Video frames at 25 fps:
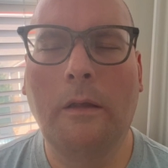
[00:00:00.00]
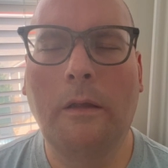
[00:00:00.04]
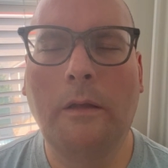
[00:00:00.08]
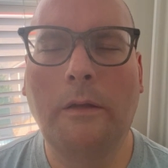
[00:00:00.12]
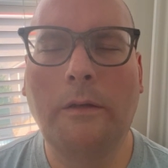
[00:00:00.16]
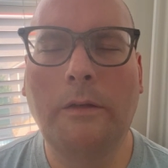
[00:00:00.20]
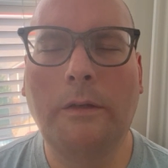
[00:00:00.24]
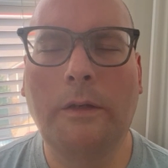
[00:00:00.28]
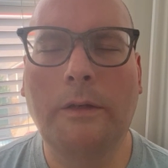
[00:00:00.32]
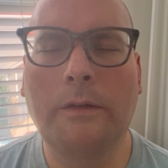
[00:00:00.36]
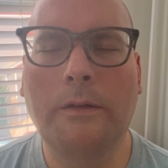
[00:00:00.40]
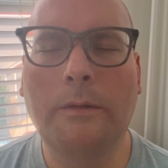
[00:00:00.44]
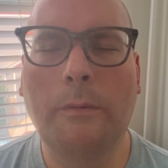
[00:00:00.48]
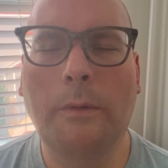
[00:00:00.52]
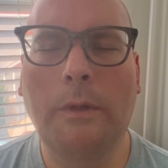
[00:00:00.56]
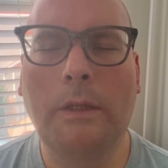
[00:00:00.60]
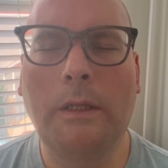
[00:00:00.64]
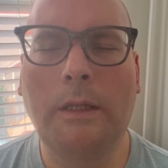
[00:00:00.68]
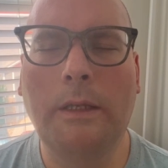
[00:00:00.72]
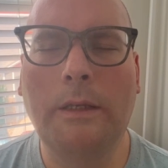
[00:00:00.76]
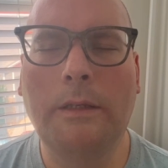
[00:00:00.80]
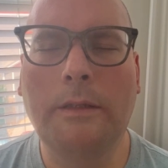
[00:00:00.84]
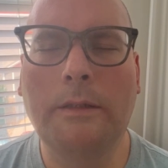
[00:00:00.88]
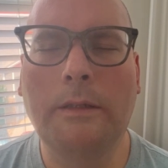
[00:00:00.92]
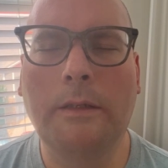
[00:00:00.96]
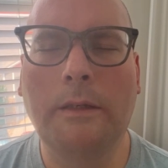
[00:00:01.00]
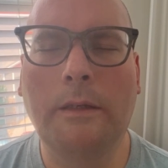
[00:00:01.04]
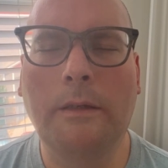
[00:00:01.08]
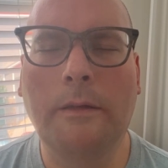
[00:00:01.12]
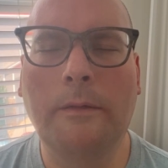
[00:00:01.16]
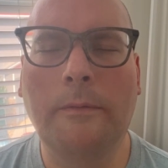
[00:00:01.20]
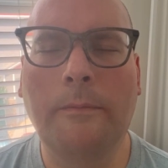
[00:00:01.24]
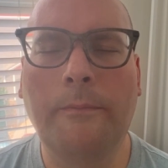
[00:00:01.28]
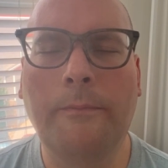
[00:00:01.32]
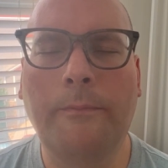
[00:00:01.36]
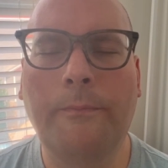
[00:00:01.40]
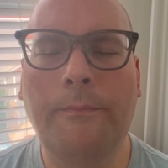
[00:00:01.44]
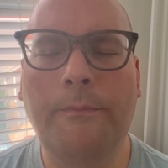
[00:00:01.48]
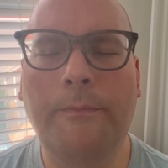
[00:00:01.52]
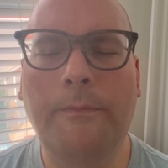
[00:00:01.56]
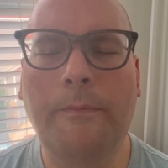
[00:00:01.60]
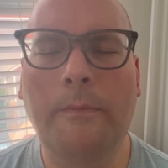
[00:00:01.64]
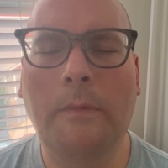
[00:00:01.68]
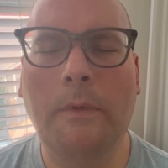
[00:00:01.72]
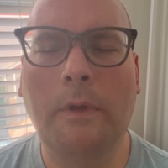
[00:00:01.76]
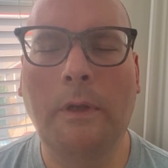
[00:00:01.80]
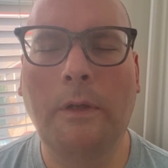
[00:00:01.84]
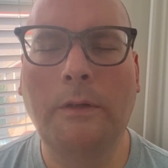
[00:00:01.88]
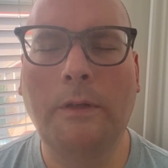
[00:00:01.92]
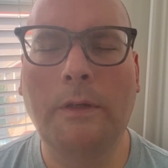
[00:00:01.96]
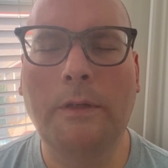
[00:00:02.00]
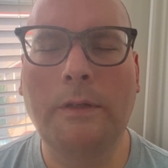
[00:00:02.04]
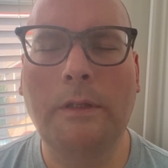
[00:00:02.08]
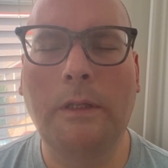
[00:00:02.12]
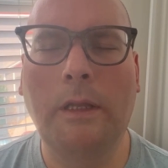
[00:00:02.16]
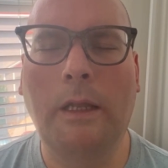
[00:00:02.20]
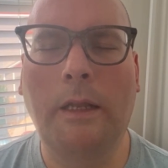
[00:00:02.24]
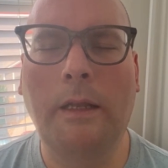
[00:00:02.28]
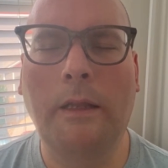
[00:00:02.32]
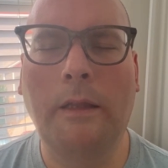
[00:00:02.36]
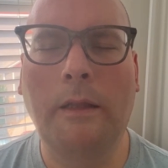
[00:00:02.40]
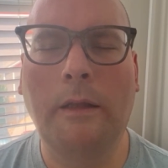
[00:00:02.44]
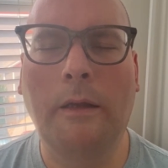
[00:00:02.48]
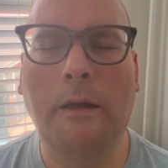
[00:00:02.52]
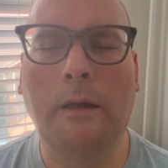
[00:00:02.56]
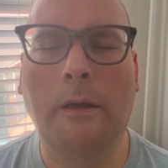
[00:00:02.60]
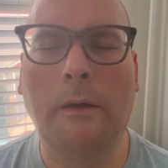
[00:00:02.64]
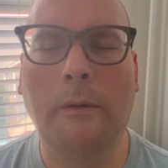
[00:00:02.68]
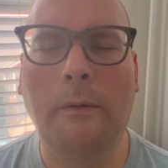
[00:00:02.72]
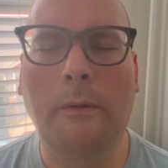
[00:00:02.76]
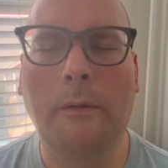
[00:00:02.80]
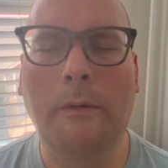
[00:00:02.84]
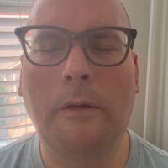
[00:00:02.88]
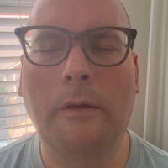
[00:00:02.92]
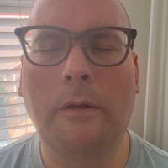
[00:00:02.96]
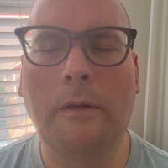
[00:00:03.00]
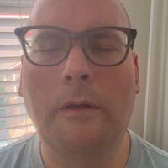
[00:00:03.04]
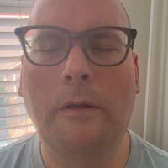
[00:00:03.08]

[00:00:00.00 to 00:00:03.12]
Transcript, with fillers: Just releasing, just letting go.